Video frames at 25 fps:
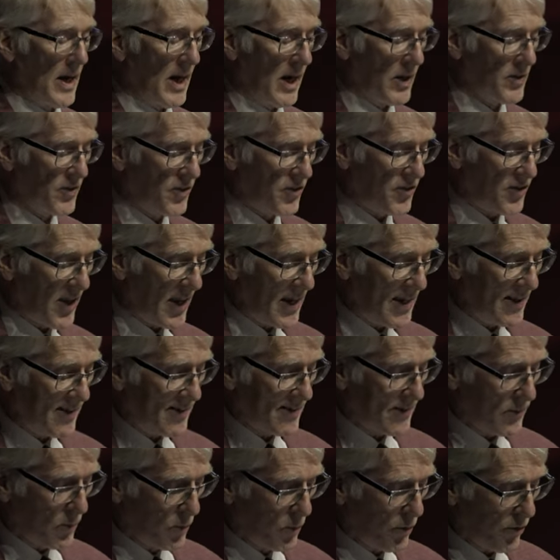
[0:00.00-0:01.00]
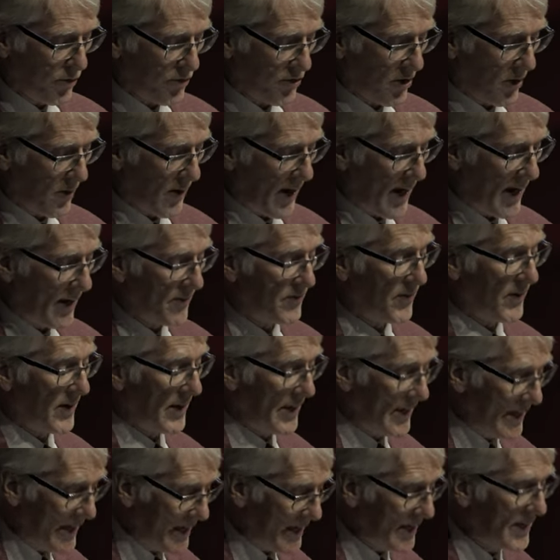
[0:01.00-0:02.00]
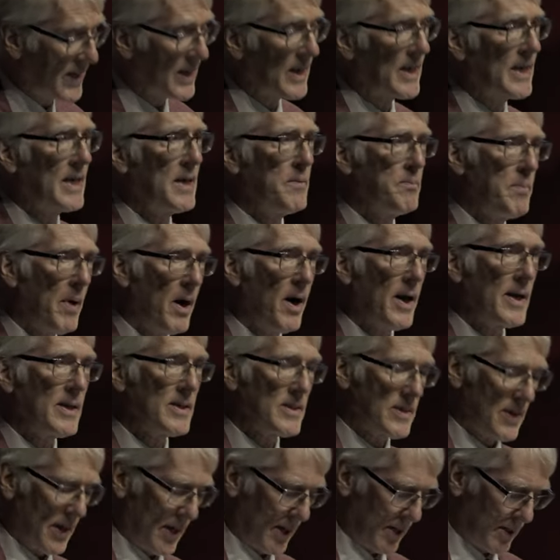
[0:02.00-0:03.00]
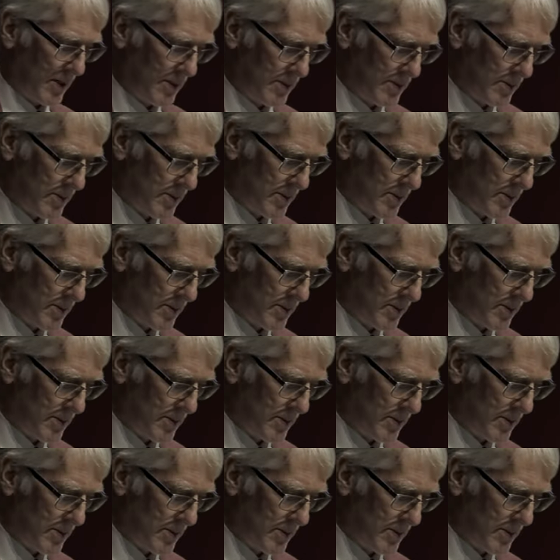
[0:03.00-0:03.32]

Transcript: And states also have legally binding